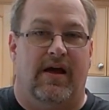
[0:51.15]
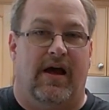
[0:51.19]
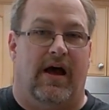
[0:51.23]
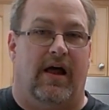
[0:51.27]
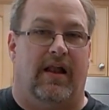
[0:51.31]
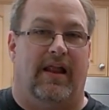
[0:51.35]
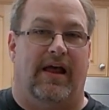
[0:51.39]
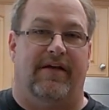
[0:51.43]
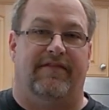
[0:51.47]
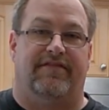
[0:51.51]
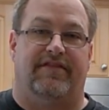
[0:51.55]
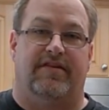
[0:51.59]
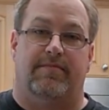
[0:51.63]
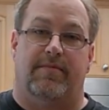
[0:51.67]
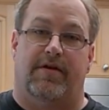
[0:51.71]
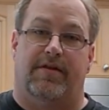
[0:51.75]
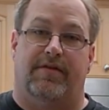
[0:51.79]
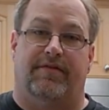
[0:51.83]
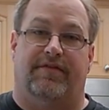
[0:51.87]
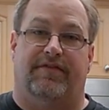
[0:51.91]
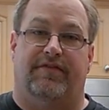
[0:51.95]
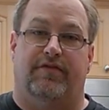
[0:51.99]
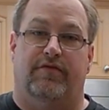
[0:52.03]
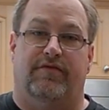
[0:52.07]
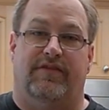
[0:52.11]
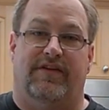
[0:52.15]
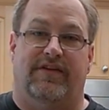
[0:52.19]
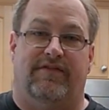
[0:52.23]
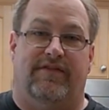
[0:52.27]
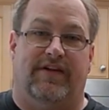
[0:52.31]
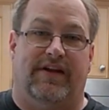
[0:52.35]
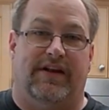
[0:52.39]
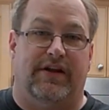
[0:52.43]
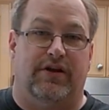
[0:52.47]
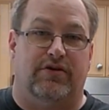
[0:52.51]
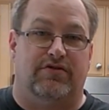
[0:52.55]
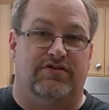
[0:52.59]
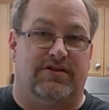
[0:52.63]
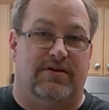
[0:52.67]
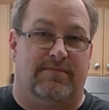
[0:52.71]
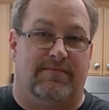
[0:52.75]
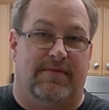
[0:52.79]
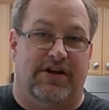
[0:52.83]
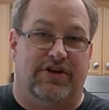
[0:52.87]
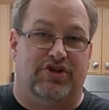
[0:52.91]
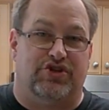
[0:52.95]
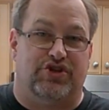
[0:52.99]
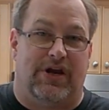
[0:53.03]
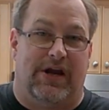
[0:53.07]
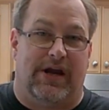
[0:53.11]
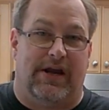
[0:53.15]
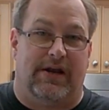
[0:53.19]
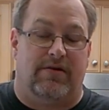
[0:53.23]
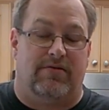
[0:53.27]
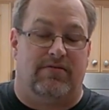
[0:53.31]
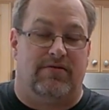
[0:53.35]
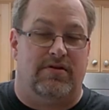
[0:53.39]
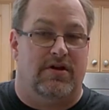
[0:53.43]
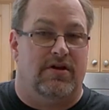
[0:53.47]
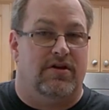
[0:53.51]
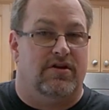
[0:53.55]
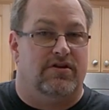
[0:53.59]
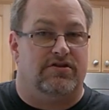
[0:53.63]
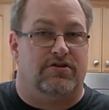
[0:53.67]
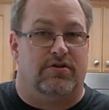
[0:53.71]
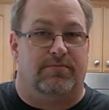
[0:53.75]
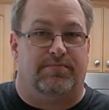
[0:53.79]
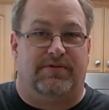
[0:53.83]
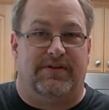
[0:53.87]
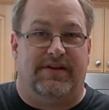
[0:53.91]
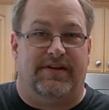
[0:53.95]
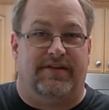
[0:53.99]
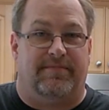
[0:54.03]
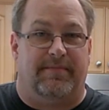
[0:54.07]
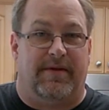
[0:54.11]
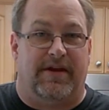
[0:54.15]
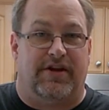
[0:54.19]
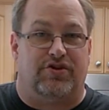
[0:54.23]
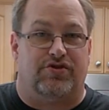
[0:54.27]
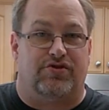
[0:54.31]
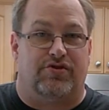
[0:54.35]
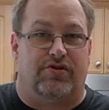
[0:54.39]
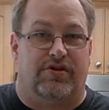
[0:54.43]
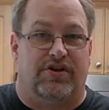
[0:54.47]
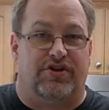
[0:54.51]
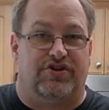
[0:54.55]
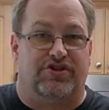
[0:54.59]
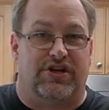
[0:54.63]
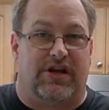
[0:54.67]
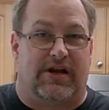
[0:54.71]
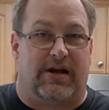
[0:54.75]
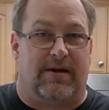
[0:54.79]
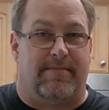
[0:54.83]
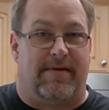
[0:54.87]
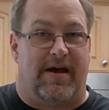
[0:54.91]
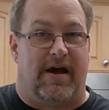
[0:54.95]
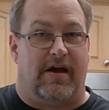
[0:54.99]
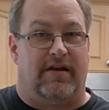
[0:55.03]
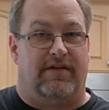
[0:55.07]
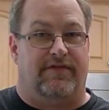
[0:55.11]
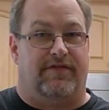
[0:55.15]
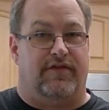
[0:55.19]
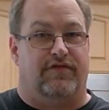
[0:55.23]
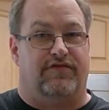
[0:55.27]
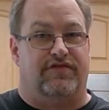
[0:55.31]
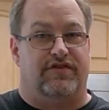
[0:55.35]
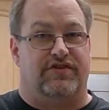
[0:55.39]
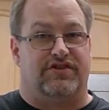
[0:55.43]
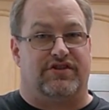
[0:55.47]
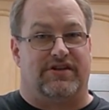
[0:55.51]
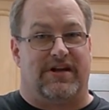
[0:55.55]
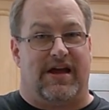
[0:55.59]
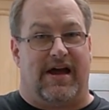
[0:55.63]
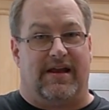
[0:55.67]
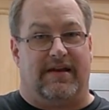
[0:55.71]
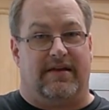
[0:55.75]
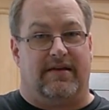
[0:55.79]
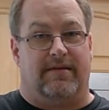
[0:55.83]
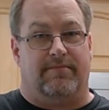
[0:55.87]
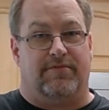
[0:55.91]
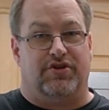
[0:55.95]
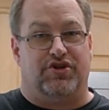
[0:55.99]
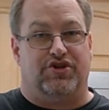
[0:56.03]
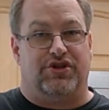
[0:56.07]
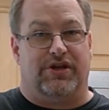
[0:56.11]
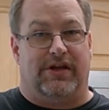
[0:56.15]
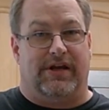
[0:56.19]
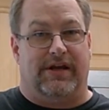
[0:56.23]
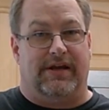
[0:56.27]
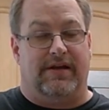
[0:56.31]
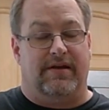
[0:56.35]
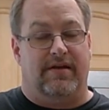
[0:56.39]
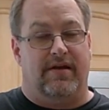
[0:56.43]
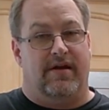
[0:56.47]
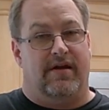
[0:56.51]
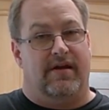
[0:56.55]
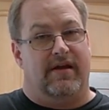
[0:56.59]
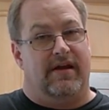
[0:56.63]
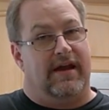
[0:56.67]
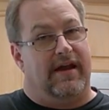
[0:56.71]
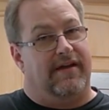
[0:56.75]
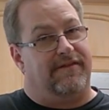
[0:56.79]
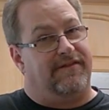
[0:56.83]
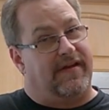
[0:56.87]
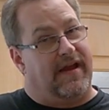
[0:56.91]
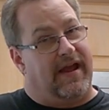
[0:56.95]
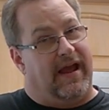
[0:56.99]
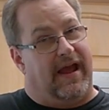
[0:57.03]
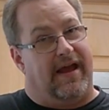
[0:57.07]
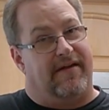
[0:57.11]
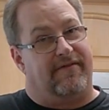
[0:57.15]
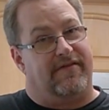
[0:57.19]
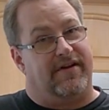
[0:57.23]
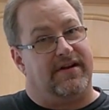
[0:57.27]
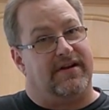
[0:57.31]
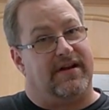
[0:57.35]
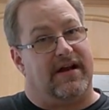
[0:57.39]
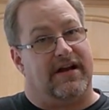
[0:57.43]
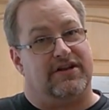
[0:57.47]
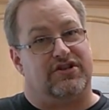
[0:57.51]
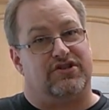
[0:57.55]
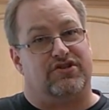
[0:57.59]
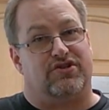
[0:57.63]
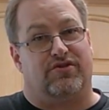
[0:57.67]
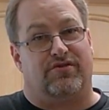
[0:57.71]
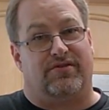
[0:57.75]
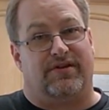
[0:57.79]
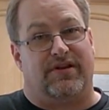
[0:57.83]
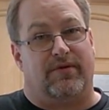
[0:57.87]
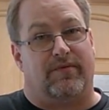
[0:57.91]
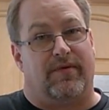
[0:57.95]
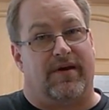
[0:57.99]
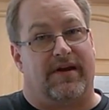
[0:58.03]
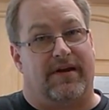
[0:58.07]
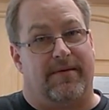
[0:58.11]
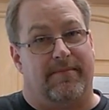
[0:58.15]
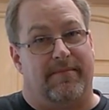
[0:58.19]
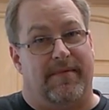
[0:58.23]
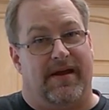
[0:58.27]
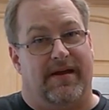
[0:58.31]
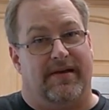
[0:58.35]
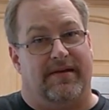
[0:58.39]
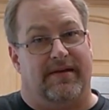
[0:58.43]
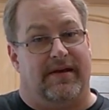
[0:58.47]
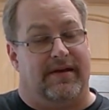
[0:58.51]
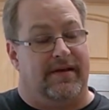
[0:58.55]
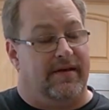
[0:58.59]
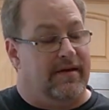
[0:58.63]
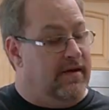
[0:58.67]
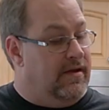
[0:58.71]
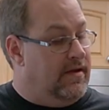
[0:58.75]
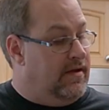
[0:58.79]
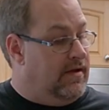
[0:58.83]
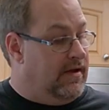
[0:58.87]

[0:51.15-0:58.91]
I'll have some other sous vide videos on my channel, so please make sure to check them out if you've just gotten the machine. If you haven't, I certainly recommend it.